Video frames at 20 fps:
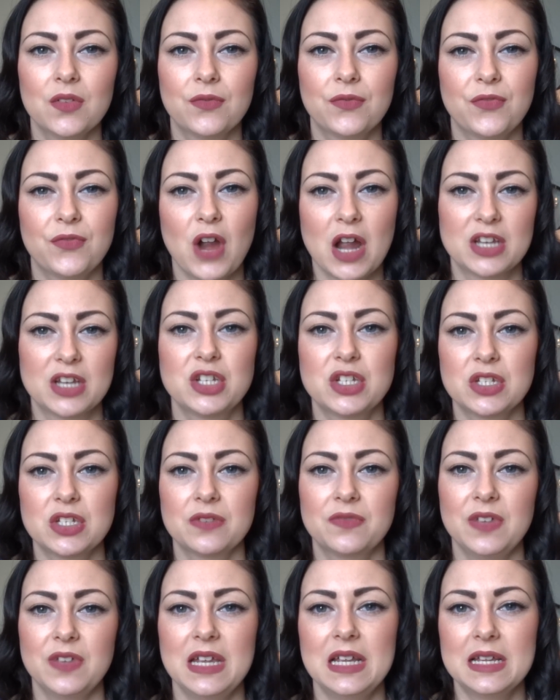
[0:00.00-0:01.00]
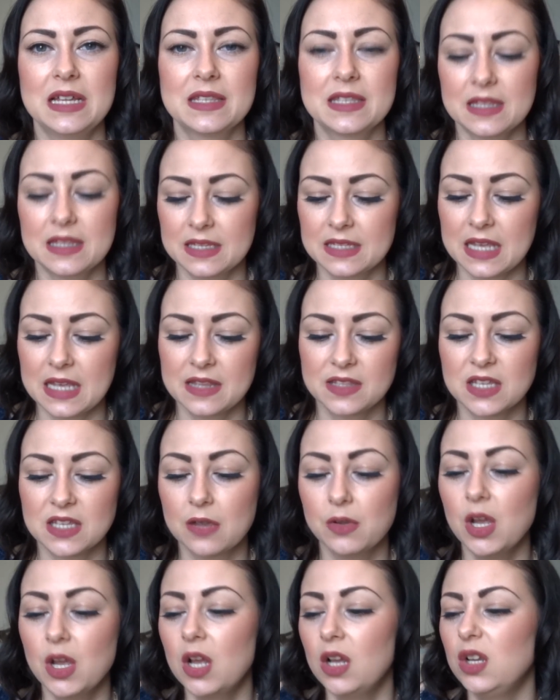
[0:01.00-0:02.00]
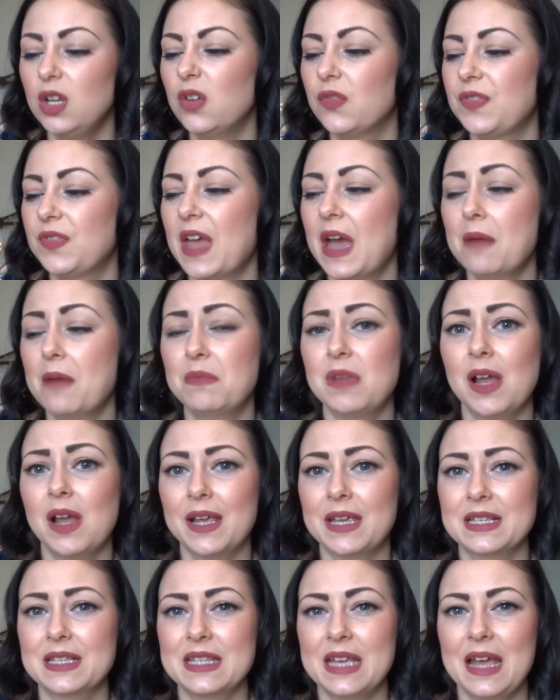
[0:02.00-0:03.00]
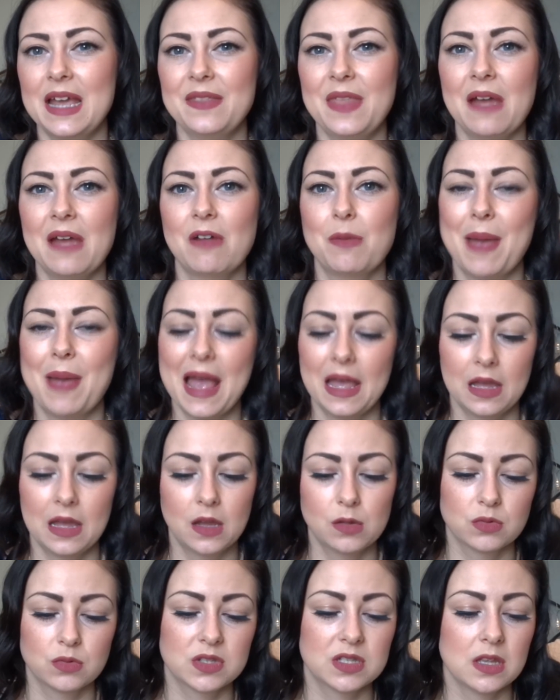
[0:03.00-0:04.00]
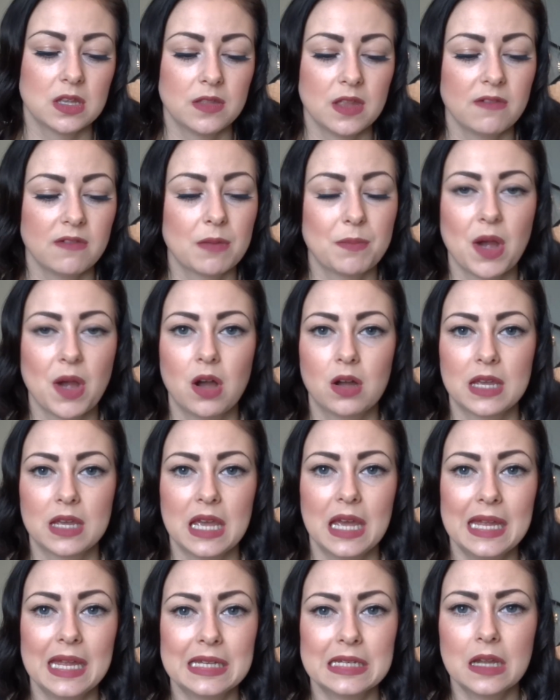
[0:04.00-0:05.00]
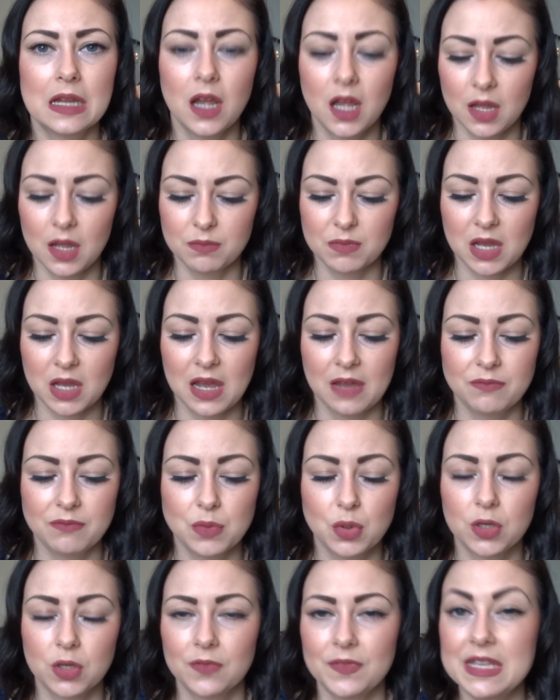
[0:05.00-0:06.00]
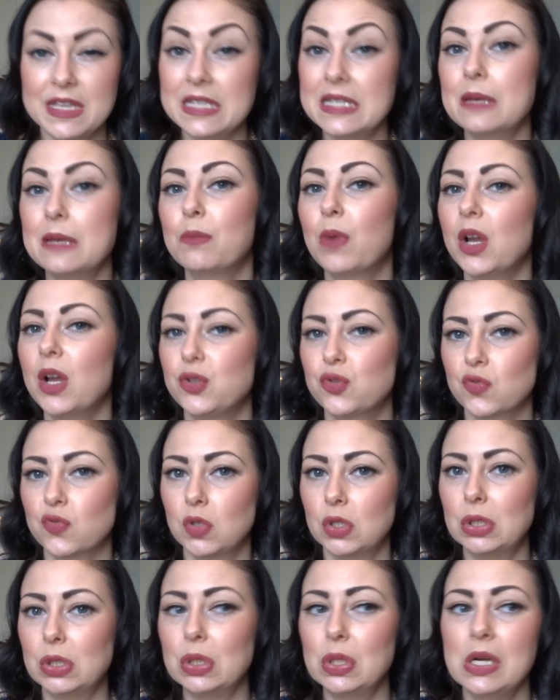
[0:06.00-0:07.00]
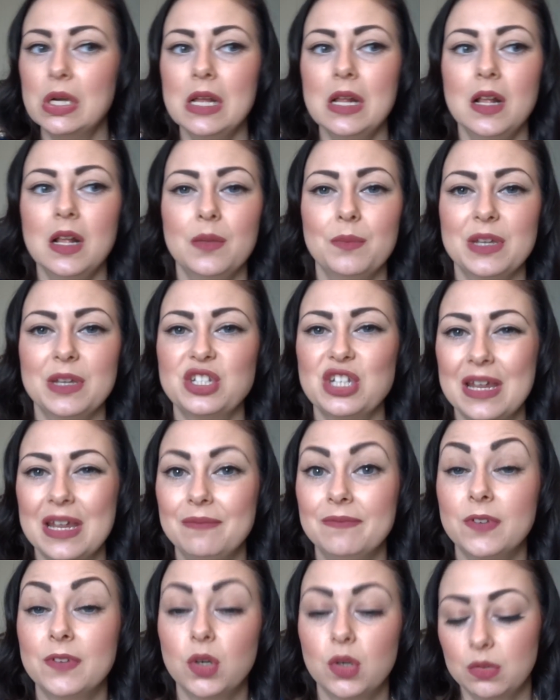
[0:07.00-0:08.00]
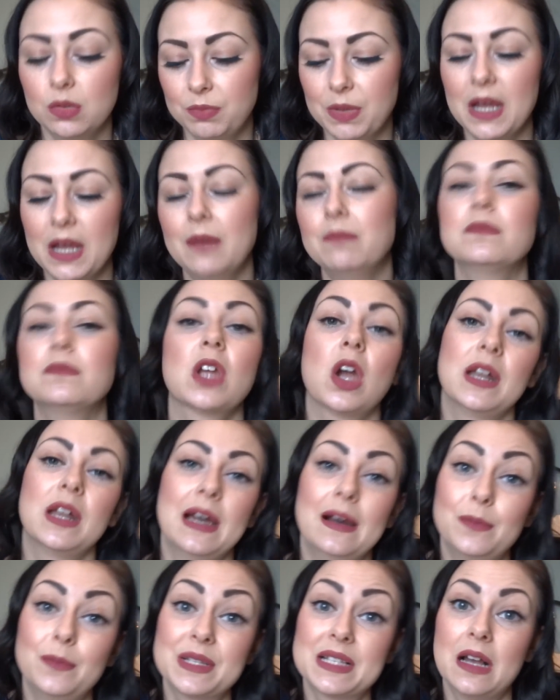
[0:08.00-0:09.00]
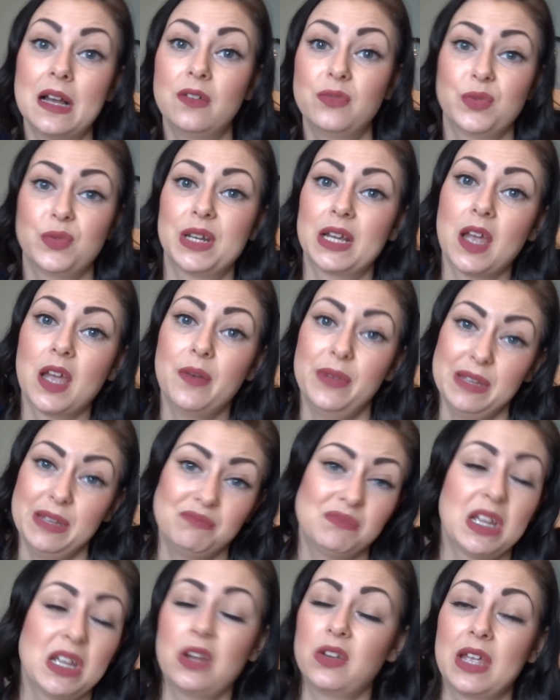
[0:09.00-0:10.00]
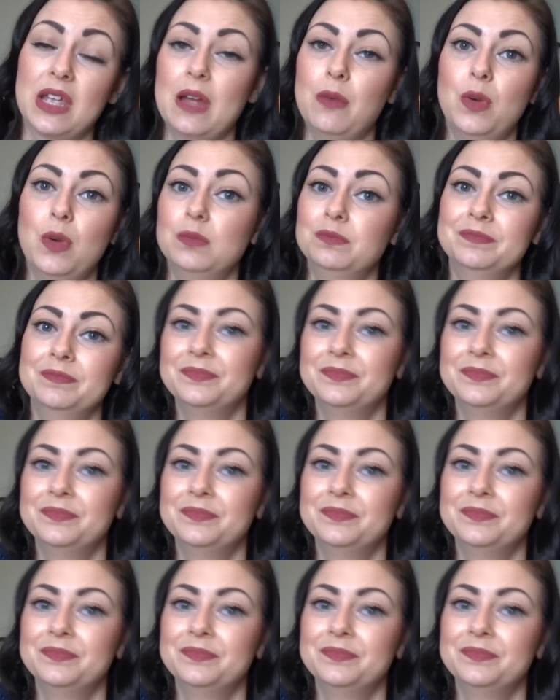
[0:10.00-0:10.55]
fresh feeling to the skin. So love them. Like I say, they're £1, so they're a bargain. I have more of these in my drawer, bit shameful, but can't help myself when I go in, gotta get one.